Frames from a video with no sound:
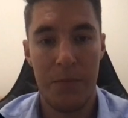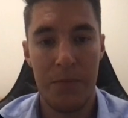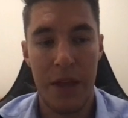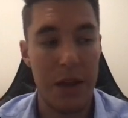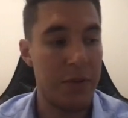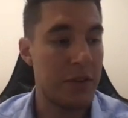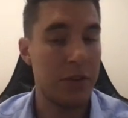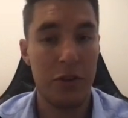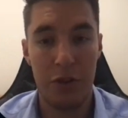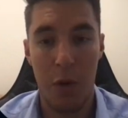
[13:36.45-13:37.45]
And if it
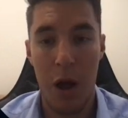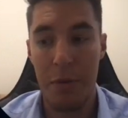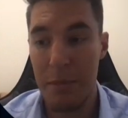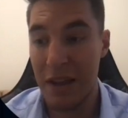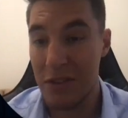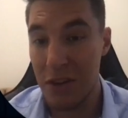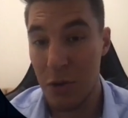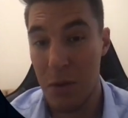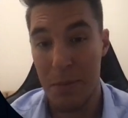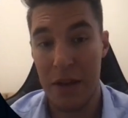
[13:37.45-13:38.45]
doesn't show up, it means that your
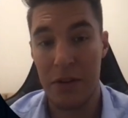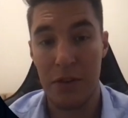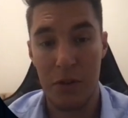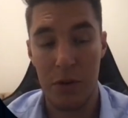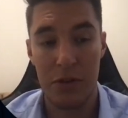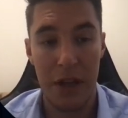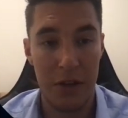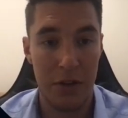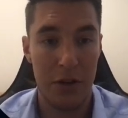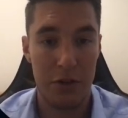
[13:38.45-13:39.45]
competitor's content
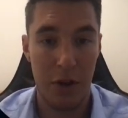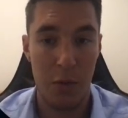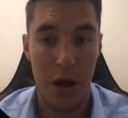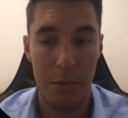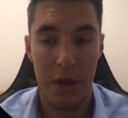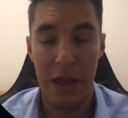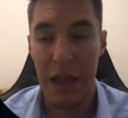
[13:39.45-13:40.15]
is going to show up.